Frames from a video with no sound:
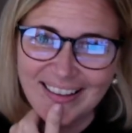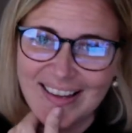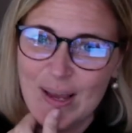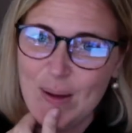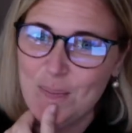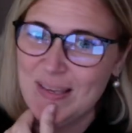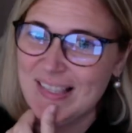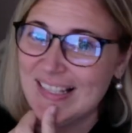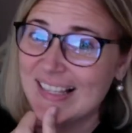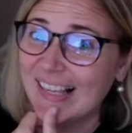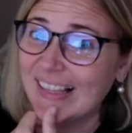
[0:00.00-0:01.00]
It means
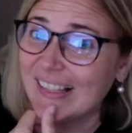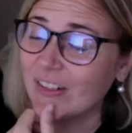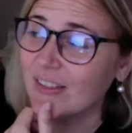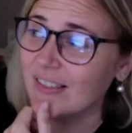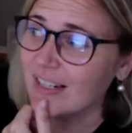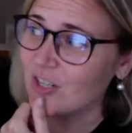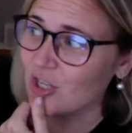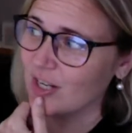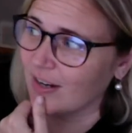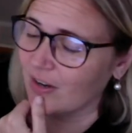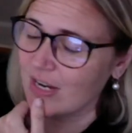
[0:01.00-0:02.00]
it's like a little
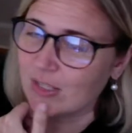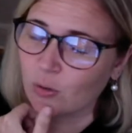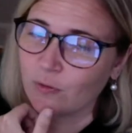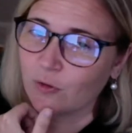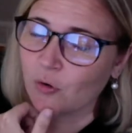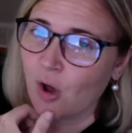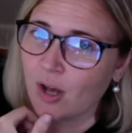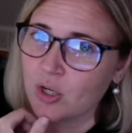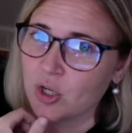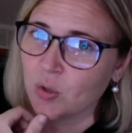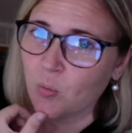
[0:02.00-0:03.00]
dictionary. So if you're not
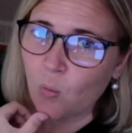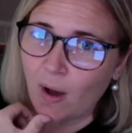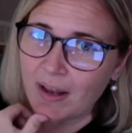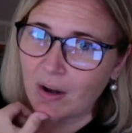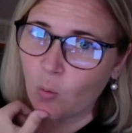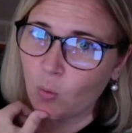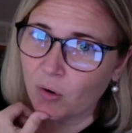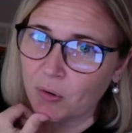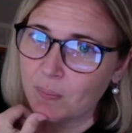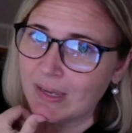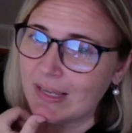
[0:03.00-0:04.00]
sure what a word
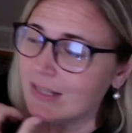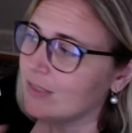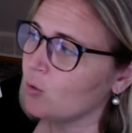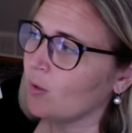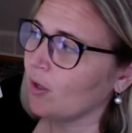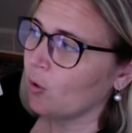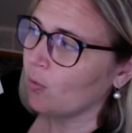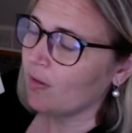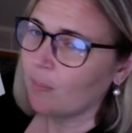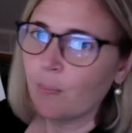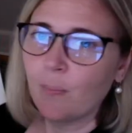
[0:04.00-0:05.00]
means, you can go to
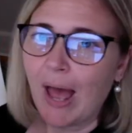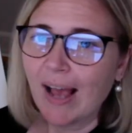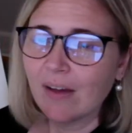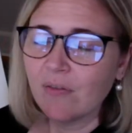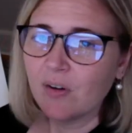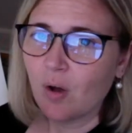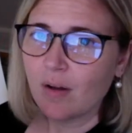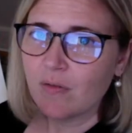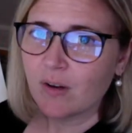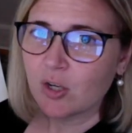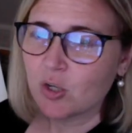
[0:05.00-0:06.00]
the back of a
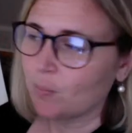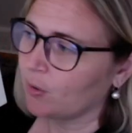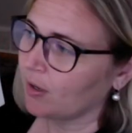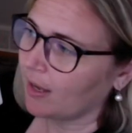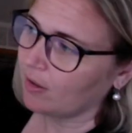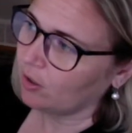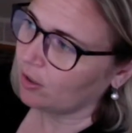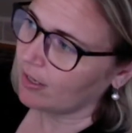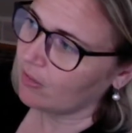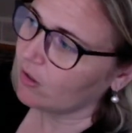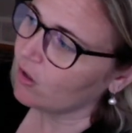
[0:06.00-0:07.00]
nonfiction book and look
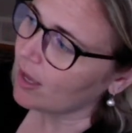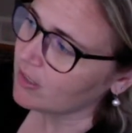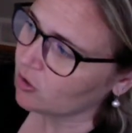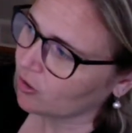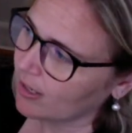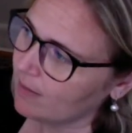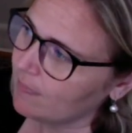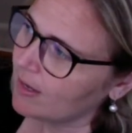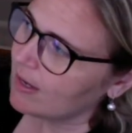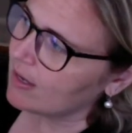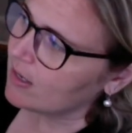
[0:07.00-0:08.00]
in the glossary.
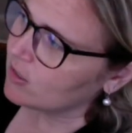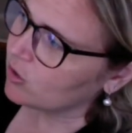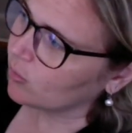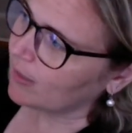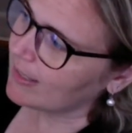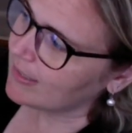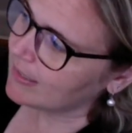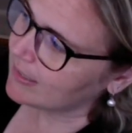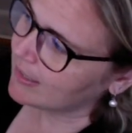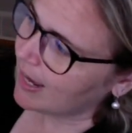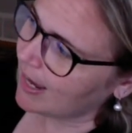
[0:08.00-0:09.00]
So let's
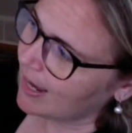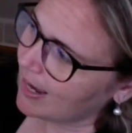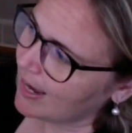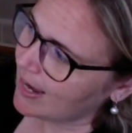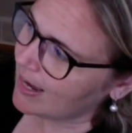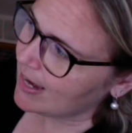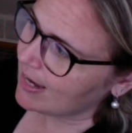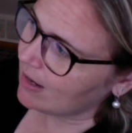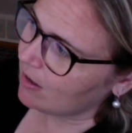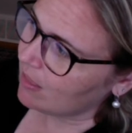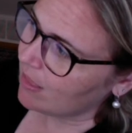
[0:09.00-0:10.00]
say in
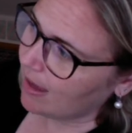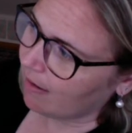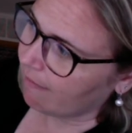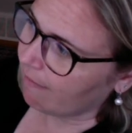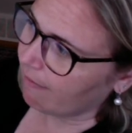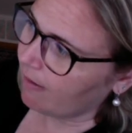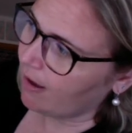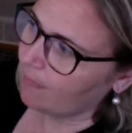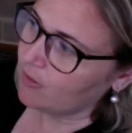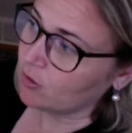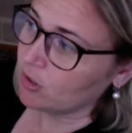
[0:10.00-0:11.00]
there,
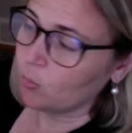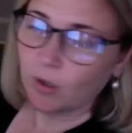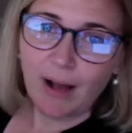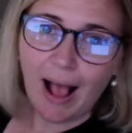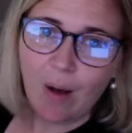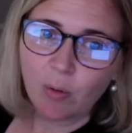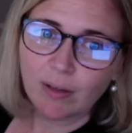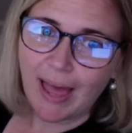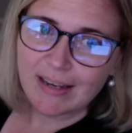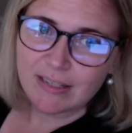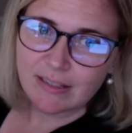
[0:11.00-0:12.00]
there's the word
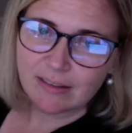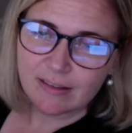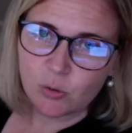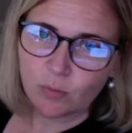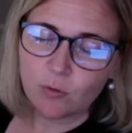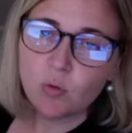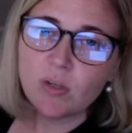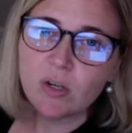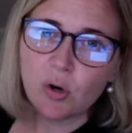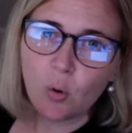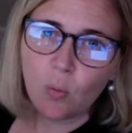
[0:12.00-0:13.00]
owlet. So if you
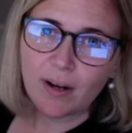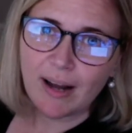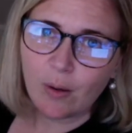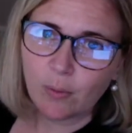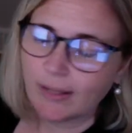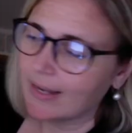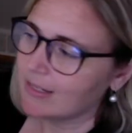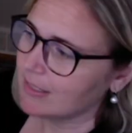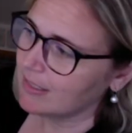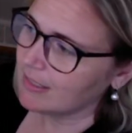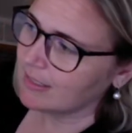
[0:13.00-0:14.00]
didn't know what an owlet
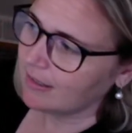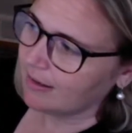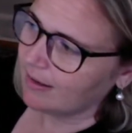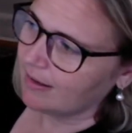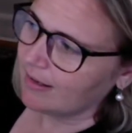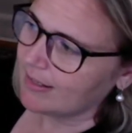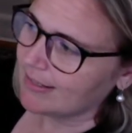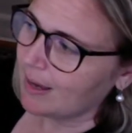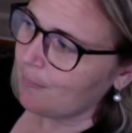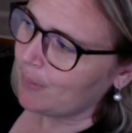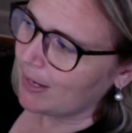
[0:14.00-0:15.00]
is, it's
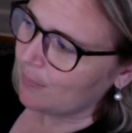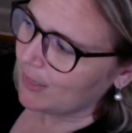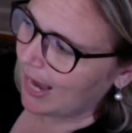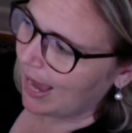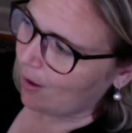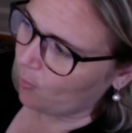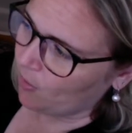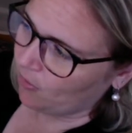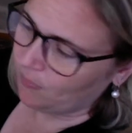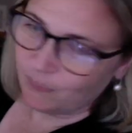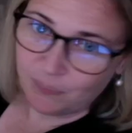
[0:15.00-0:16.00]
a baby owl.